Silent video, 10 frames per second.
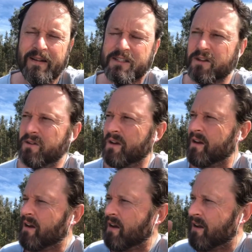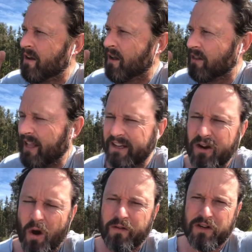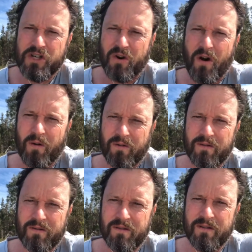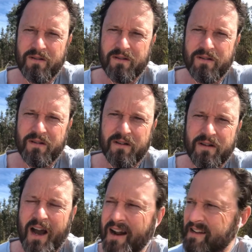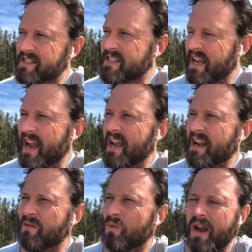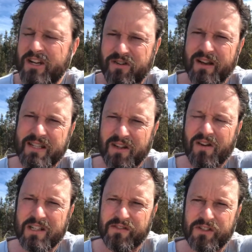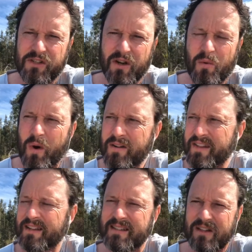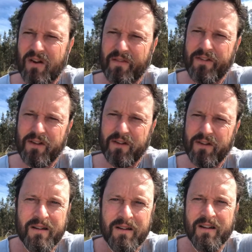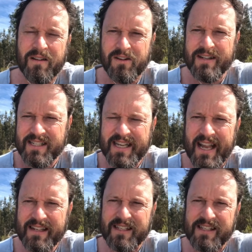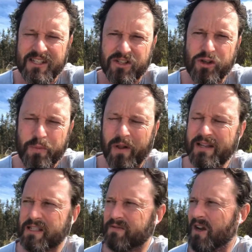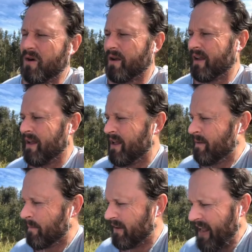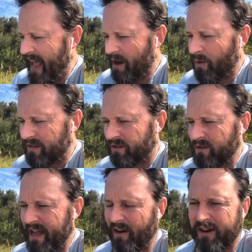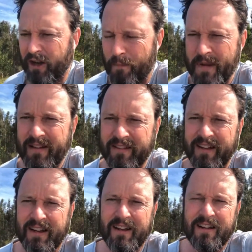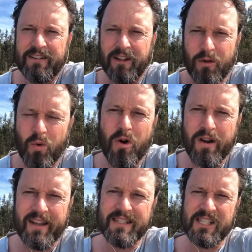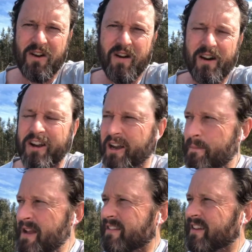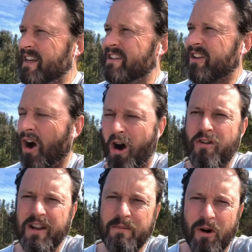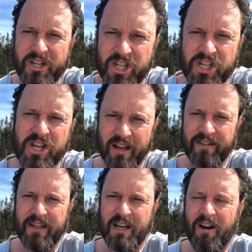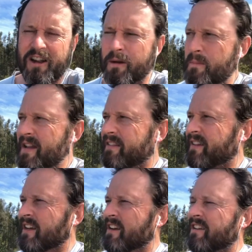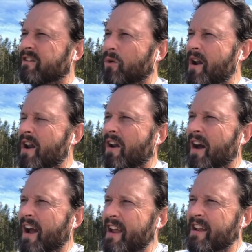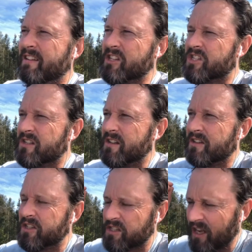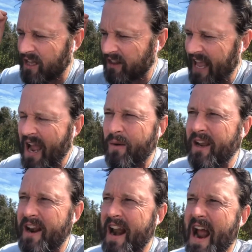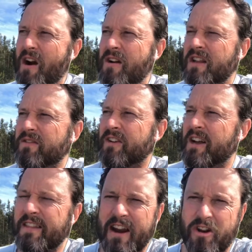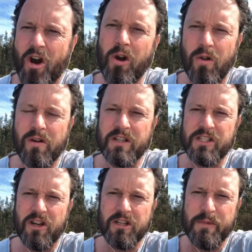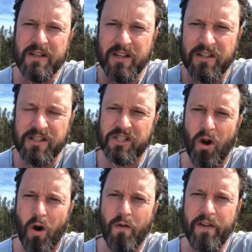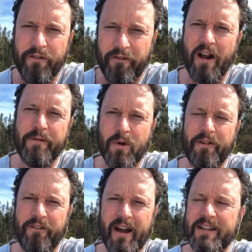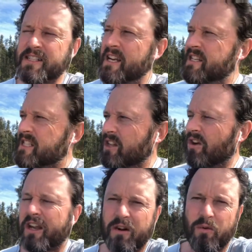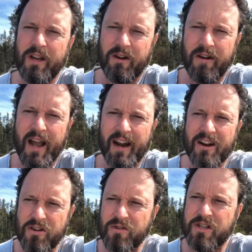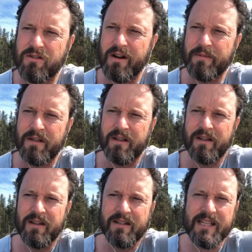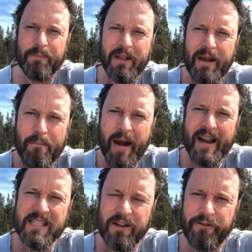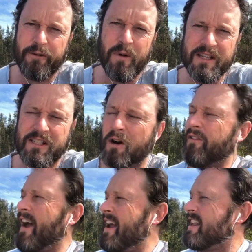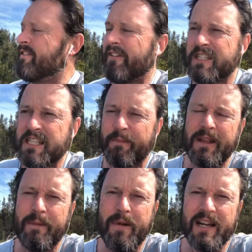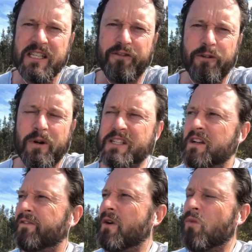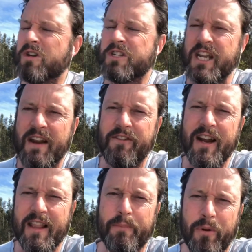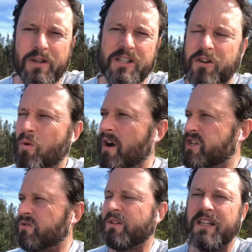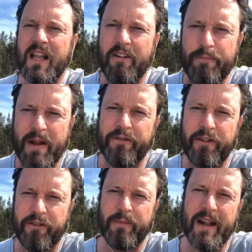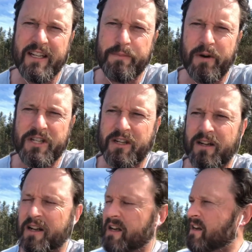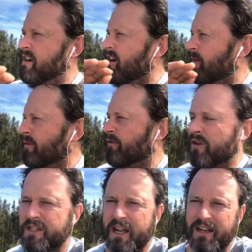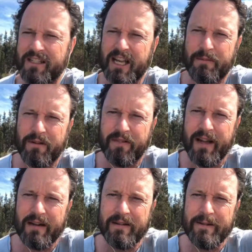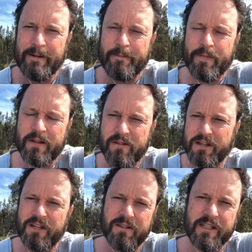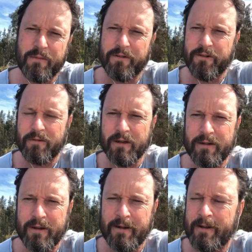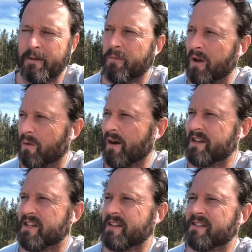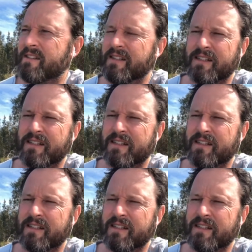So let go of control. Understand where trust lies for you and where it doesn't lie for you. Transcend to this new place of knowing. But how do I do that? I commit to the work inside. I commit to owning my shit. I commit to an, a just, just allowing a narrative that no longer serves me to dissolve in front of my face so that I can recreate a new script. Something amazing for myself. And if it's something amazing for myself, then watch every other person who I truly love benefit from that expression. I'm a first hand example of that. Trust you got something from it. By the way, gents,